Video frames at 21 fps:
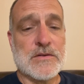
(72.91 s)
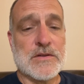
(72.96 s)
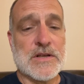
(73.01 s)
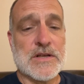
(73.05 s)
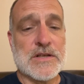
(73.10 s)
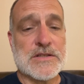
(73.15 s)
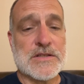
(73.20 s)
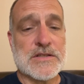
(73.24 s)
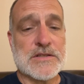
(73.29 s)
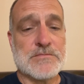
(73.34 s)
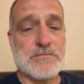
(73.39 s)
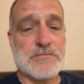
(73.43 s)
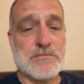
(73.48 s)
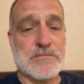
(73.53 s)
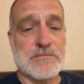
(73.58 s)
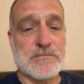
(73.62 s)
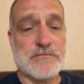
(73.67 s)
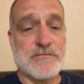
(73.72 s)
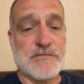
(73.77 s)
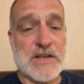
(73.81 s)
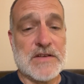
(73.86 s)
Then it's just
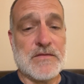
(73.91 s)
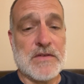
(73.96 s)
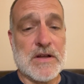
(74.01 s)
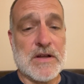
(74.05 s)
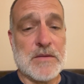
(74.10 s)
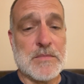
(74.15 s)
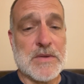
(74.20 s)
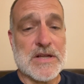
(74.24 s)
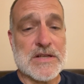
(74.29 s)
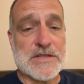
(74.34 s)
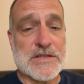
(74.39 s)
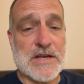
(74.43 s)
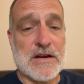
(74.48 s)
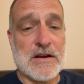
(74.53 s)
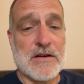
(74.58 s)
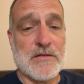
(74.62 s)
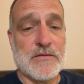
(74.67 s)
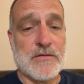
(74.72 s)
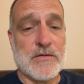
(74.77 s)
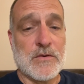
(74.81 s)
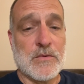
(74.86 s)
55 miles an
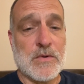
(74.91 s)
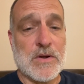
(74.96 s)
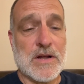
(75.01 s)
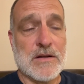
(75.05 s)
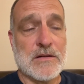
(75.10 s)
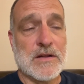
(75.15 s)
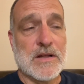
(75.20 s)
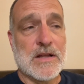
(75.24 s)
hour for a while.